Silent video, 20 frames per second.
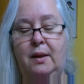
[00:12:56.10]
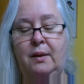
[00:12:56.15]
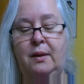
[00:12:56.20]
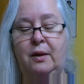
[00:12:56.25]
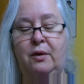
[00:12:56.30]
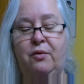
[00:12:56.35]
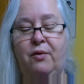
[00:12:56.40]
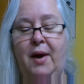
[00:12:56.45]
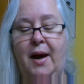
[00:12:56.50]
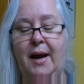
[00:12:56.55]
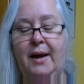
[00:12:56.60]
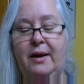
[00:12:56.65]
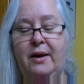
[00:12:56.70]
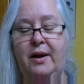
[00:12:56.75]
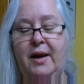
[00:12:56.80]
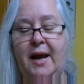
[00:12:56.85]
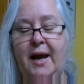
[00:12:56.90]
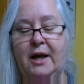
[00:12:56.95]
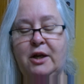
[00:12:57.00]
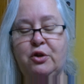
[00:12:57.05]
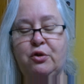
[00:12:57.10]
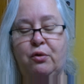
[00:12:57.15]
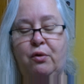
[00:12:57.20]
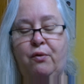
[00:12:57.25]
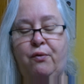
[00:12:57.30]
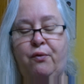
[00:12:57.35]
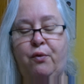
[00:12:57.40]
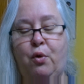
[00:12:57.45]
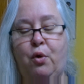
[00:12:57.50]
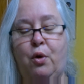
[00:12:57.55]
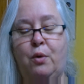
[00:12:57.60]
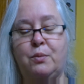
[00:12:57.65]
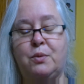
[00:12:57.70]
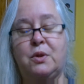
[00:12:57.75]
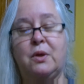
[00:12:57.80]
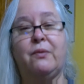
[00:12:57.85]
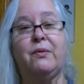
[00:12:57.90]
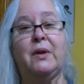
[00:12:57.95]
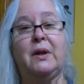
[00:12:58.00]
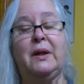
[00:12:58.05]
The dried and natural
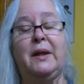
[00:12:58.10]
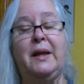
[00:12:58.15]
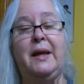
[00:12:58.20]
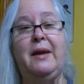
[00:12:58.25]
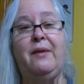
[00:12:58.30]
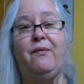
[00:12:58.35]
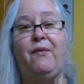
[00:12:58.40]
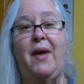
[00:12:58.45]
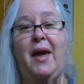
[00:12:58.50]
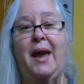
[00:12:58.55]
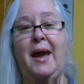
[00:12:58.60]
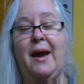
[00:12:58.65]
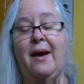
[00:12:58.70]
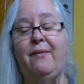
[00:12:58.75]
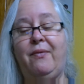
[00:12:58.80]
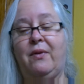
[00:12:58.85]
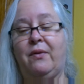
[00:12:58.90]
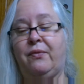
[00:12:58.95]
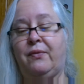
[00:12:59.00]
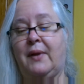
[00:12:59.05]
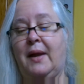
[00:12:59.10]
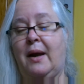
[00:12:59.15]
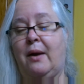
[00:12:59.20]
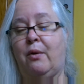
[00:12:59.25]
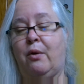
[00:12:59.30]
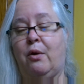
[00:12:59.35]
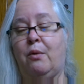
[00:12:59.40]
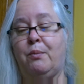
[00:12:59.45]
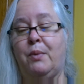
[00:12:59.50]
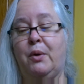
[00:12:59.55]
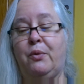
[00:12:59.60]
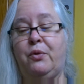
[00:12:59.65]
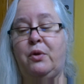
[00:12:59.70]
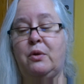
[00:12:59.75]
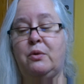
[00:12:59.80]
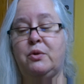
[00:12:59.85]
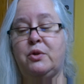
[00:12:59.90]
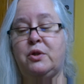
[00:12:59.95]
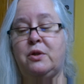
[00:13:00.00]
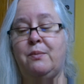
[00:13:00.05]
forms of the leaf and the flower are both
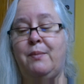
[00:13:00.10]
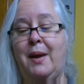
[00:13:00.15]
used to